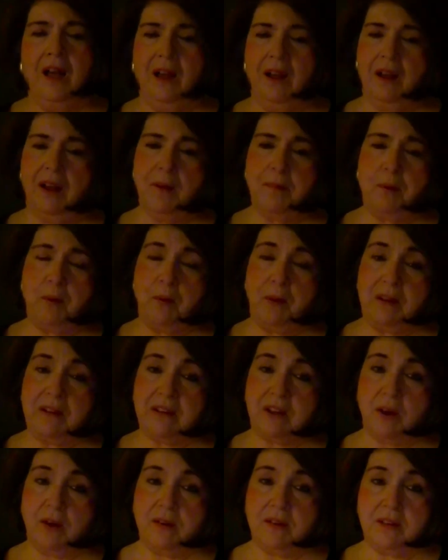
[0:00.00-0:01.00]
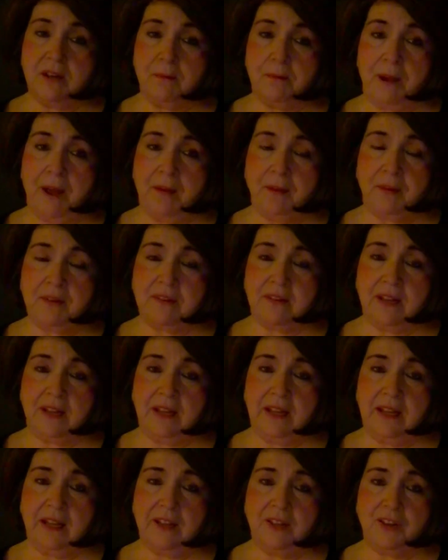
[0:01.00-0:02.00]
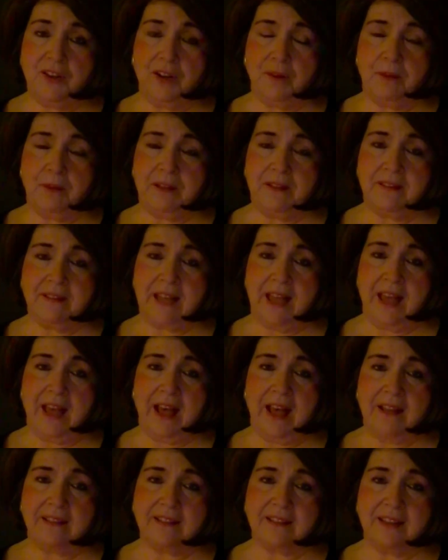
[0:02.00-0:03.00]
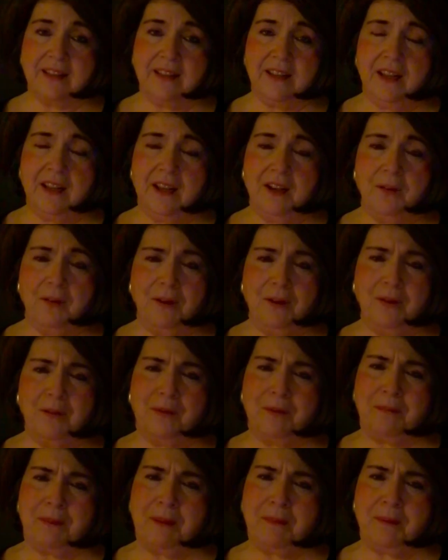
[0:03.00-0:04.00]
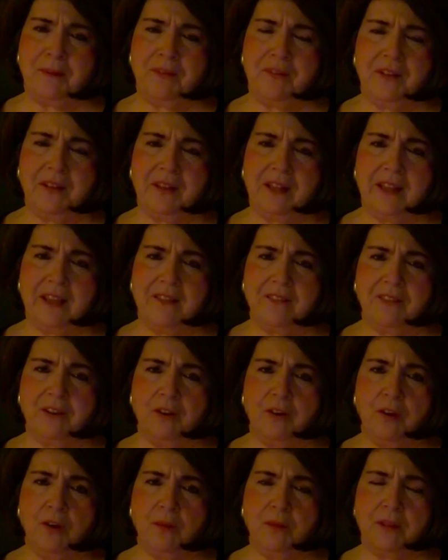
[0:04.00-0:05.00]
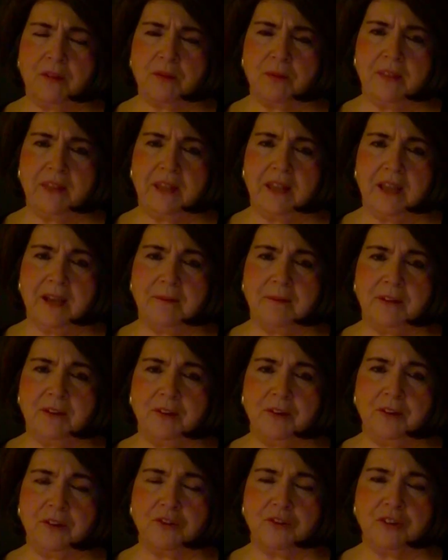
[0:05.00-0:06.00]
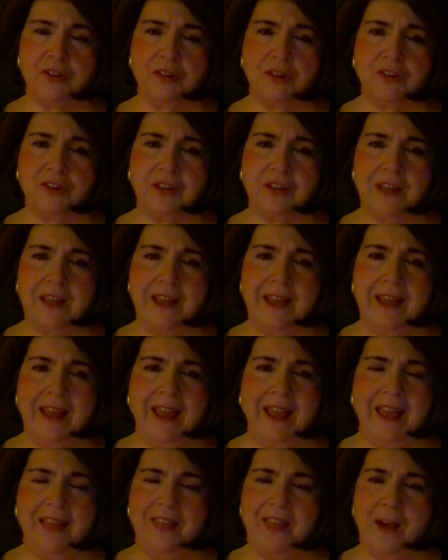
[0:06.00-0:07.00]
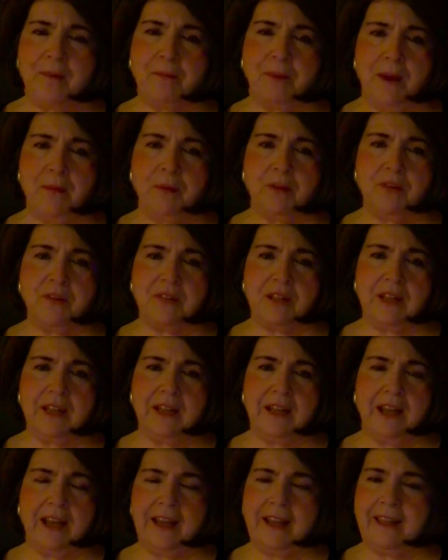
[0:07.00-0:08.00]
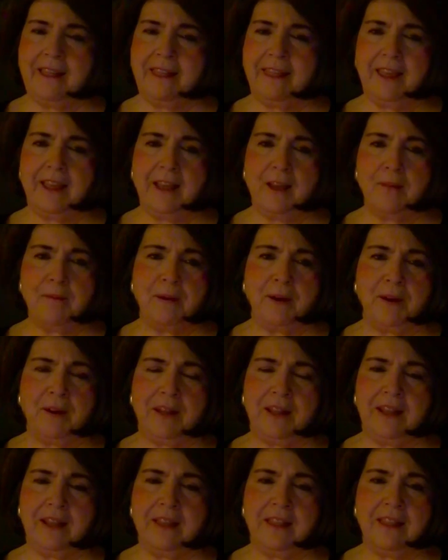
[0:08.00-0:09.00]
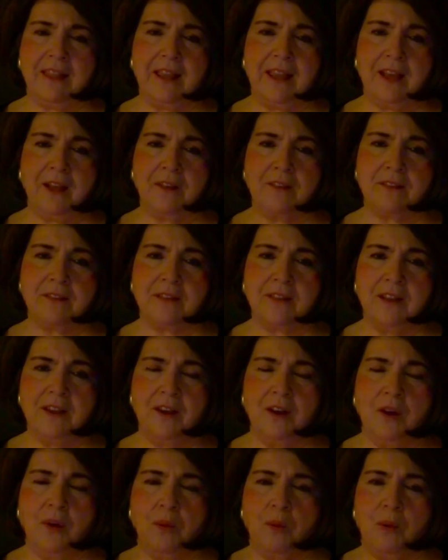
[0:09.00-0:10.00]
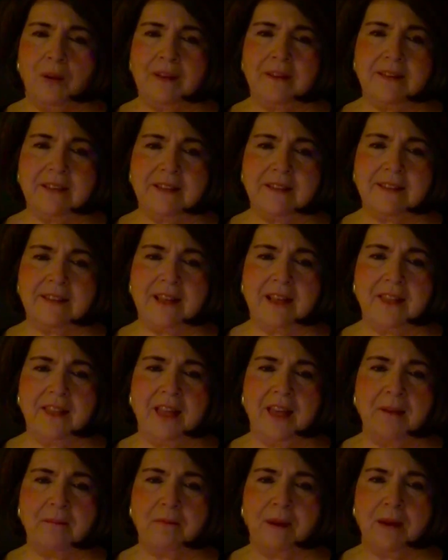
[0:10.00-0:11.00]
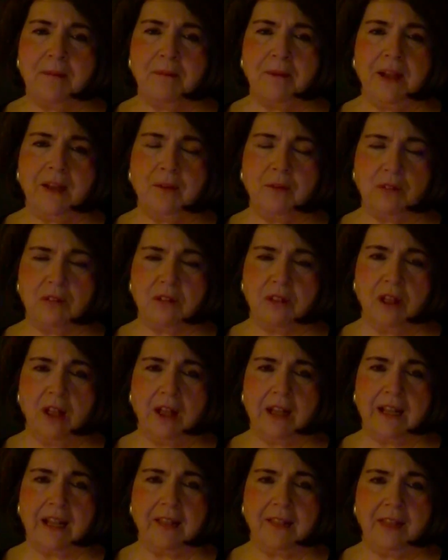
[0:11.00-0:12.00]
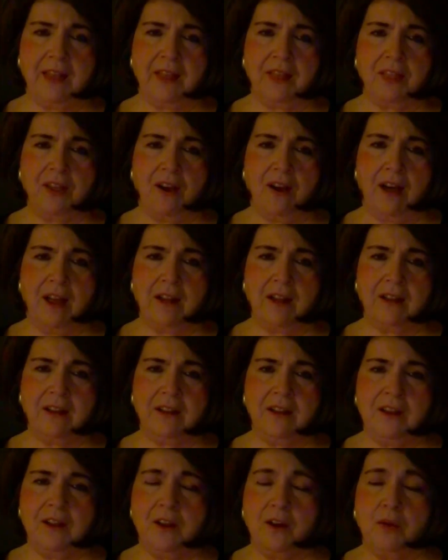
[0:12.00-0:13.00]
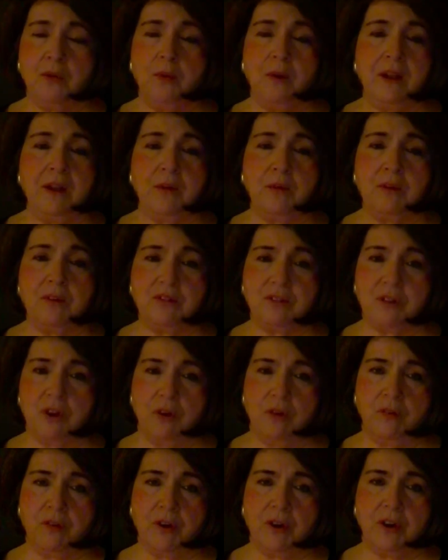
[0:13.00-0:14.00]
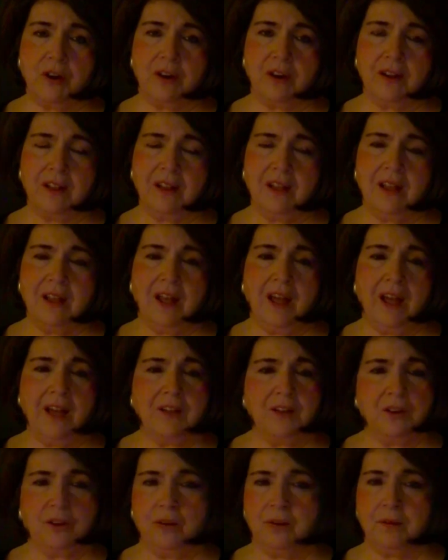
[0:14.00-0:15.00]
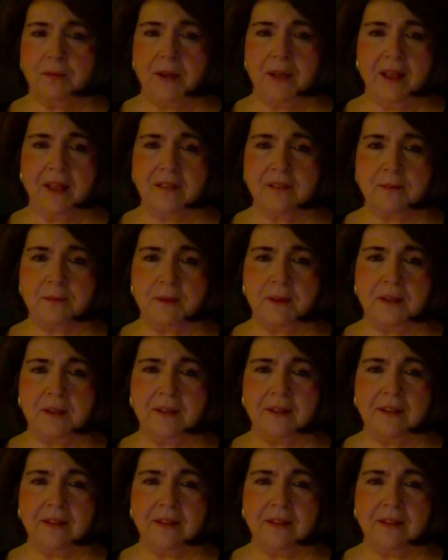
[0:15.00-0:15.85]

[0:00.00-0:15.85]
A couple of weeks ago, I was in a Bible study, and a gentleman asked, wonder what people feel like if they're homeless when they come into a church. In that Bible study, I didn't think about anything else. Once he said that, my mind was locked on that thought. When it was over, I told my husband,